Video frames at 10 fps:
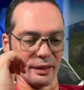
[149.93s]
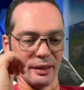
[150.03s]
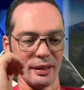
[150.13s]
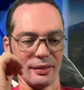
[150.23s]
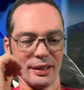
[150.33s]

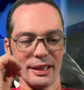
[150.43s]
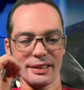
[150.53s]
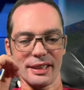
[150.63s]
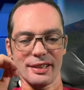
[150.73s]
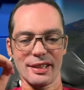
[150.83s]
Alright,
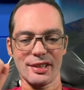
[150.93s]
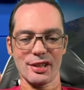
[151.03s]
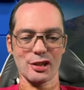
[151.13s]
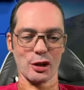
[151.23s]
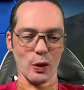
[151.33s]
and this
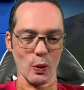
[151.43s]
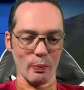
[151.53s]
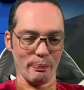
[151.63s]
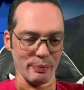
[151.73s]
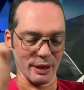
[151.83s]
is
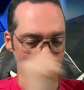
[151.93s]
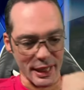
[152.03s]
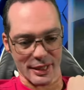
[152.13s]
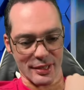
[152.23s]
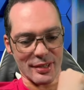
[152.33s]

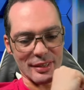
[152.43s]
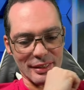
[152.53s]
complete.